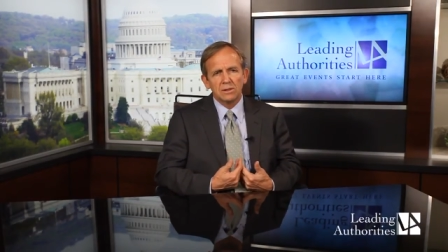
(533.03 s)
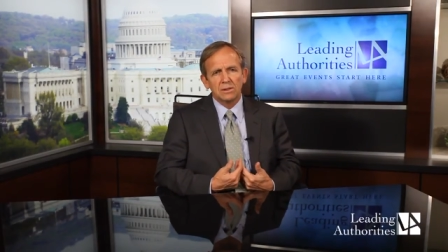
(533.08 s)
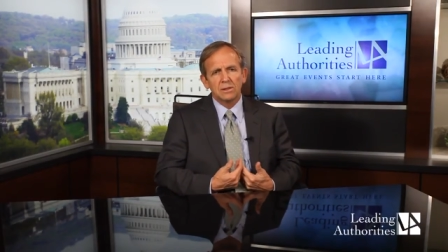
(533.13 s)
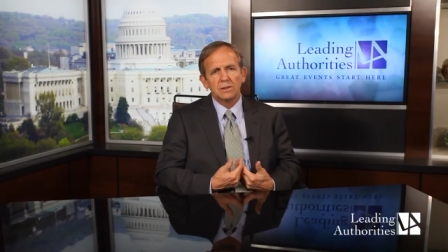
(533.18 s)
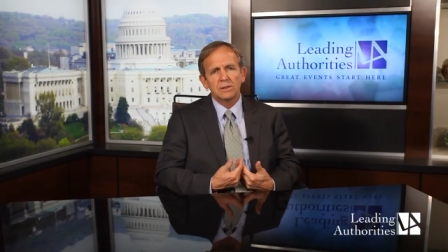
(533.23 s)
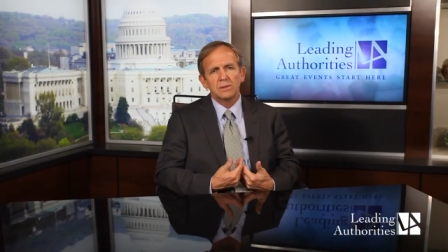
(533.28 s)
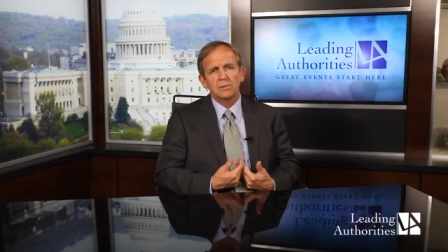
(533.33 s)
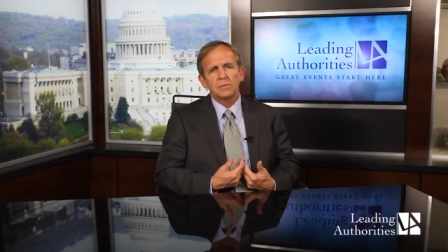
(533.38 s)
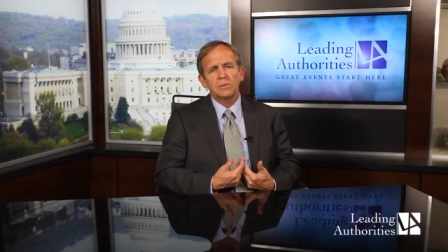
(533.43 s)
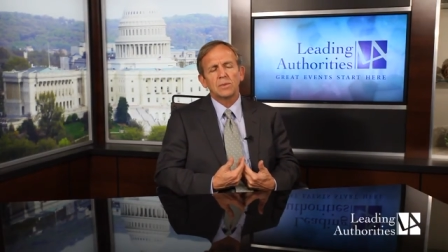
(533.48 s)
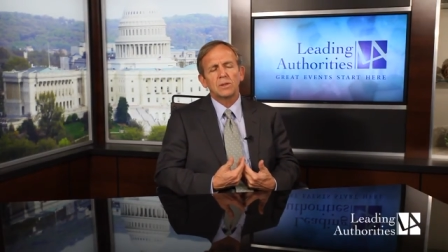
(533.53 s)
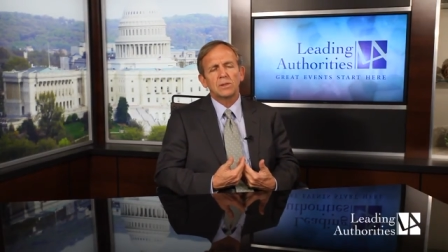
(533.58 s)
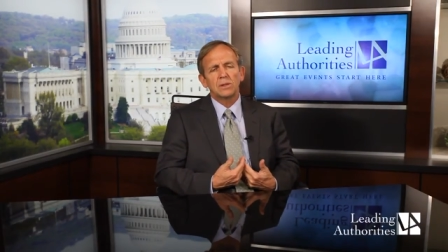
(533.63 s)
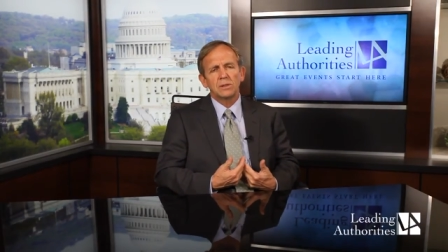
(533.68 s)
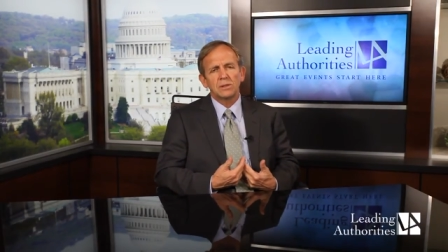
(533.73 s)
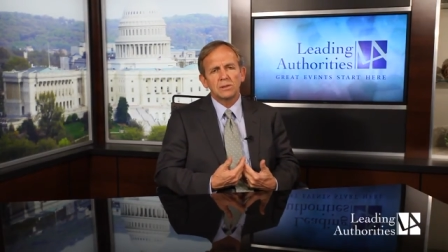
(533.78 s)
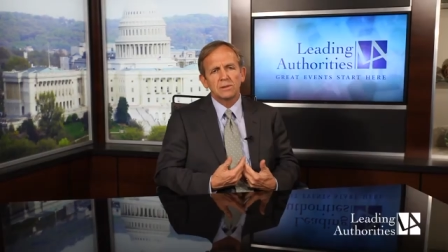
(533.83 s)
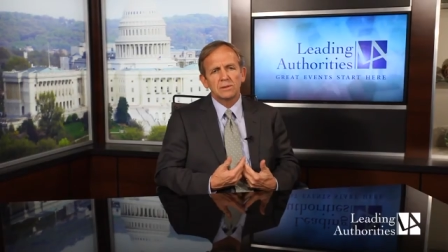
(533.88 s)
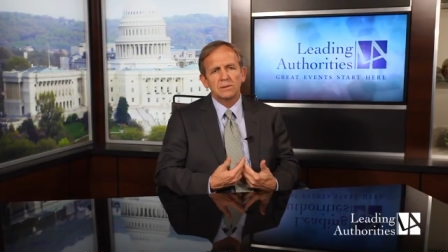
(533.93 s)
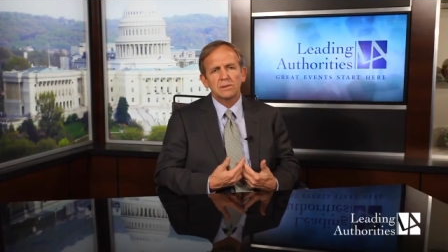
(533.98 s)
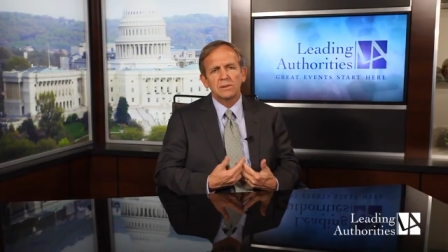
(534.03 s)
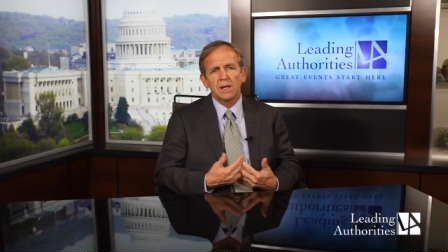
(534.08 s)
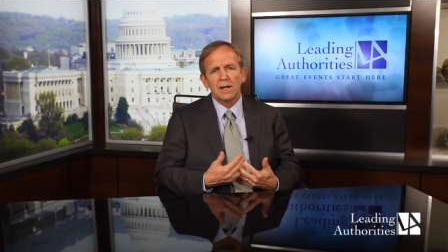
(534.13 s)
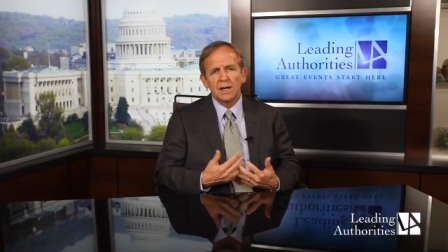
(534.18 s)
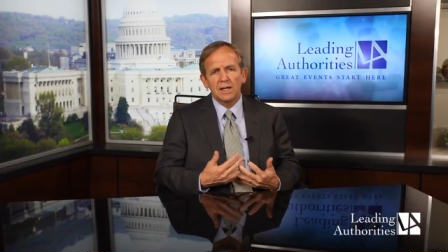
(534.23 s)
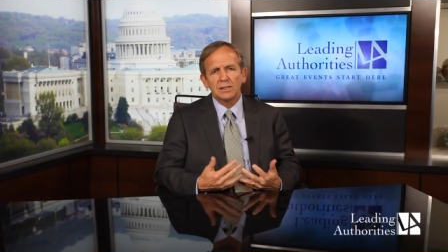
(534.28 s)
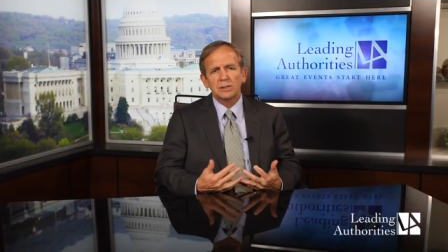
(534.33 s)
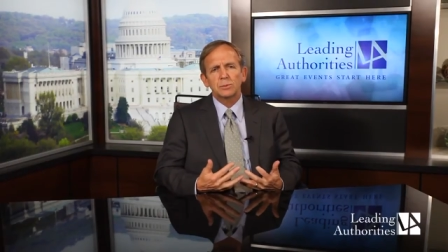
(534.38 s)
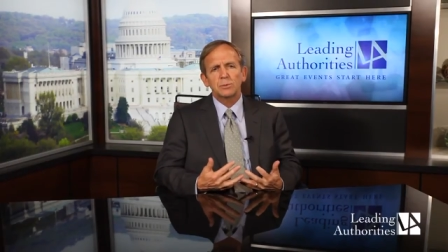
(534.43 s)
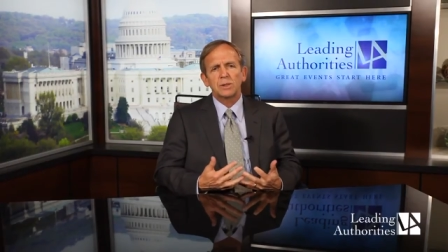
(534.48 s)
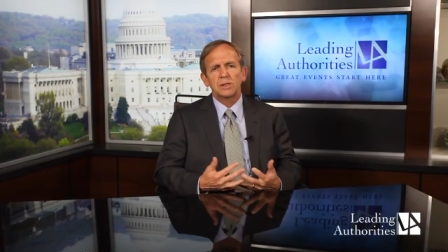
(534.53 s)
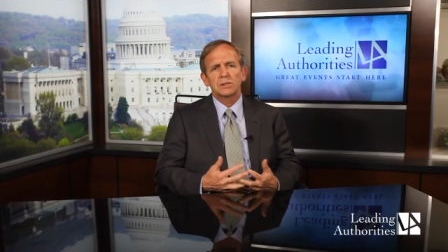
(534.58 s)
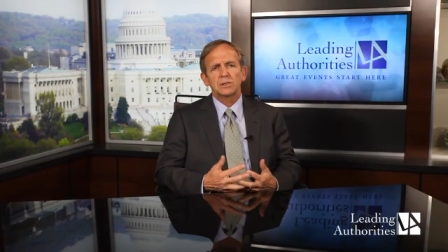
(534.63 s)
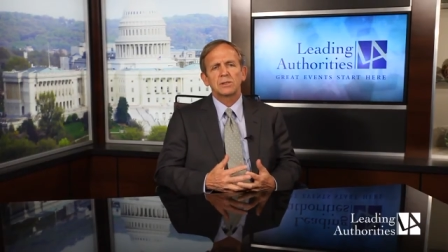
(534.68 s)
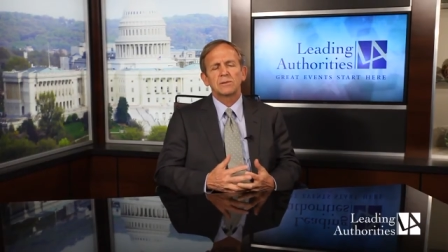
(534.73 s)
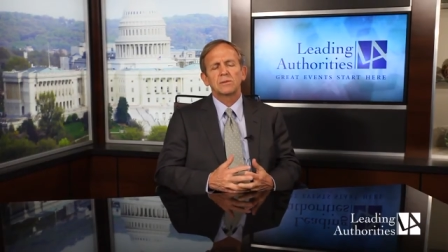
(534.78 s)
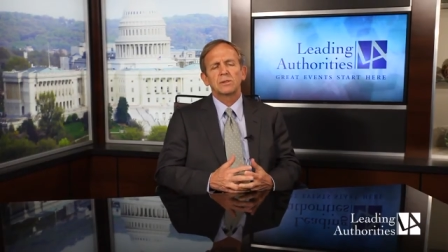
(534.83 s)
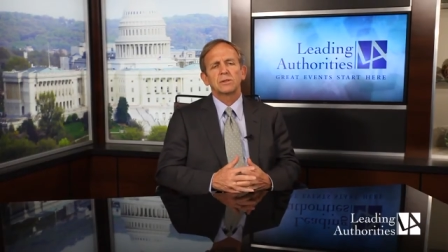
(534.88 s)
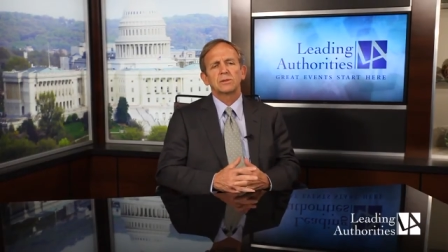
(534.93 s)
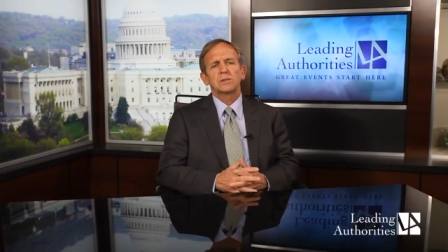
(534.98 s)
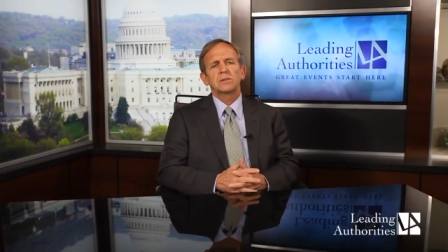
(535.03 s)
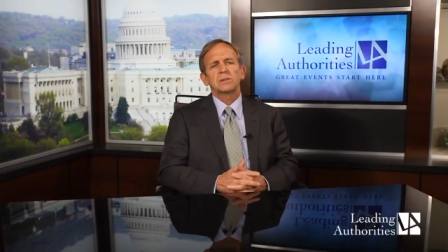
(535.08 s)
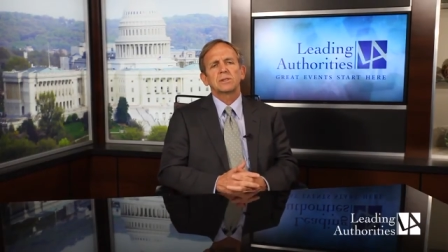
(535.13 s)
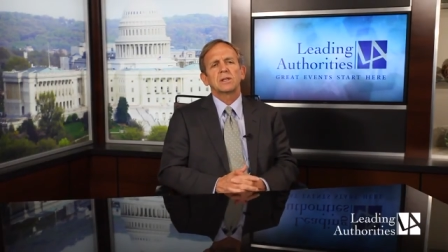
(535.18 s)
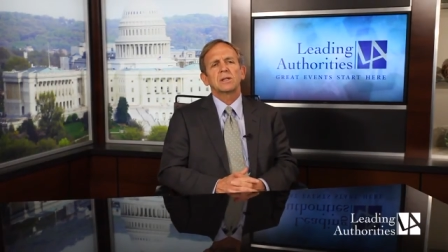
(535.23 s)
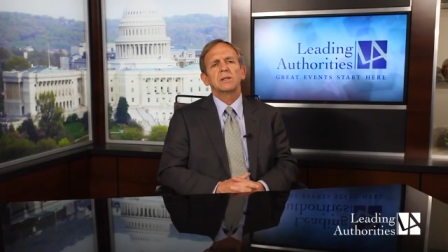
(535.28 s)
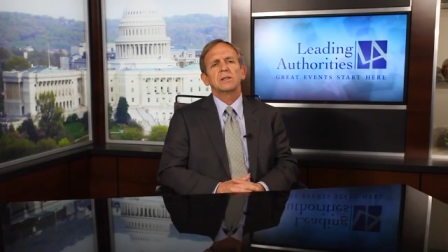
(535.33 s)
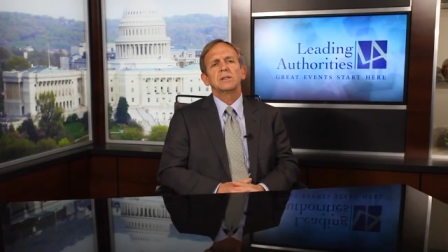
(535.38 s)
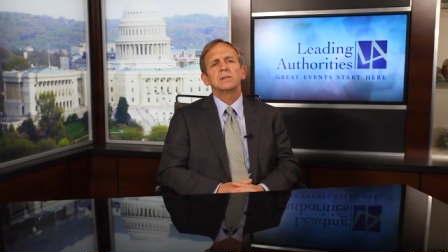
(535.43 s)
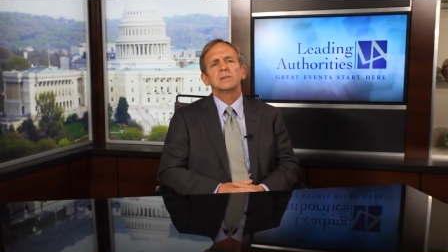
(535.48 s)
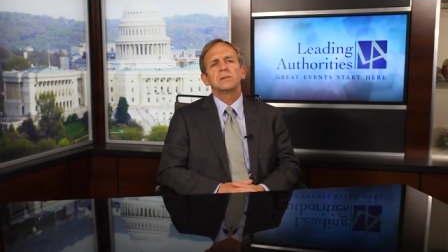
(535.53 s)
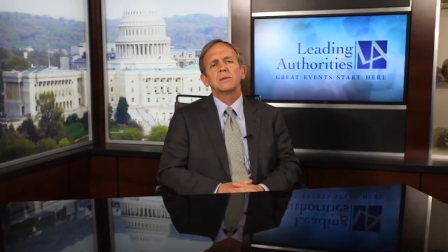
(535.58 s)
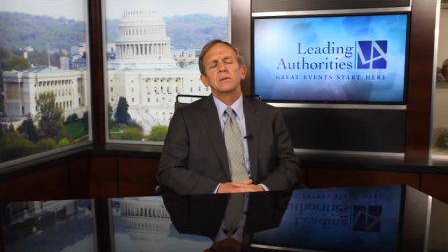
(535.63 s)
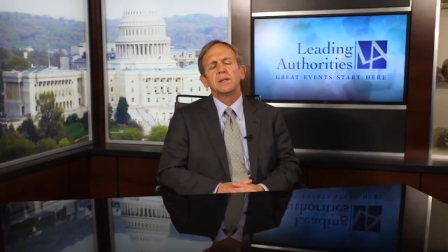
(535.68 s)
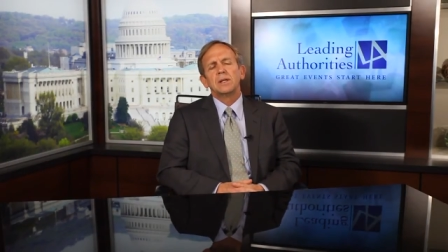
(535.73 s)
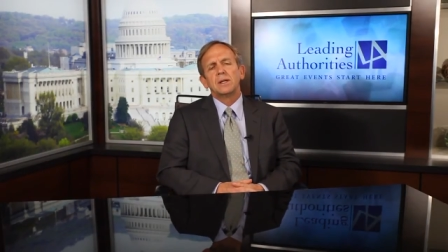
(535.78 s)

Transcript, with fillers: um, all aspects of those societies,